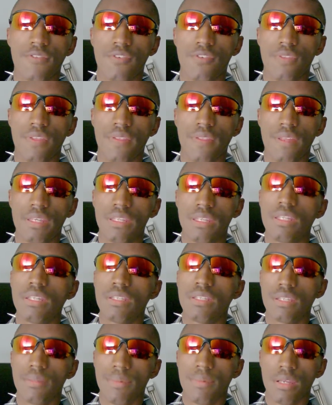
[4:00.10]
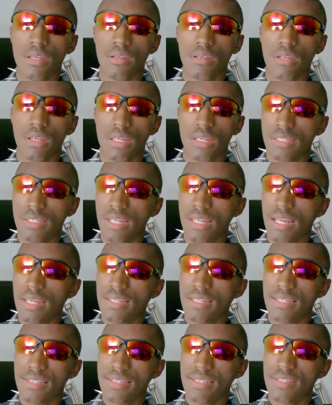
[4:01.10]
tougher than they need to be. It's
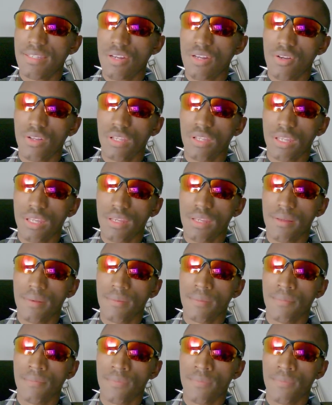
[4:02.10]
not necessarily